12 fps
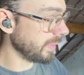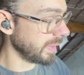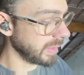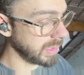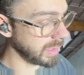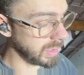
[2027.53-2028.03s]

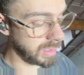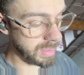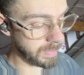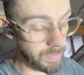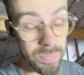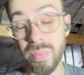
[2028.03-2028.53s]
the
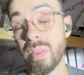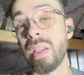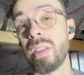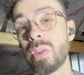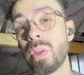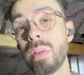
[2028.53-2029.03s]

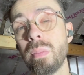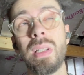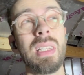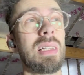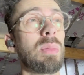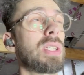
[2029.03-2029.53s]
Danish oil, made
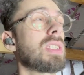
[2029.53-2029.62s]
it a little bit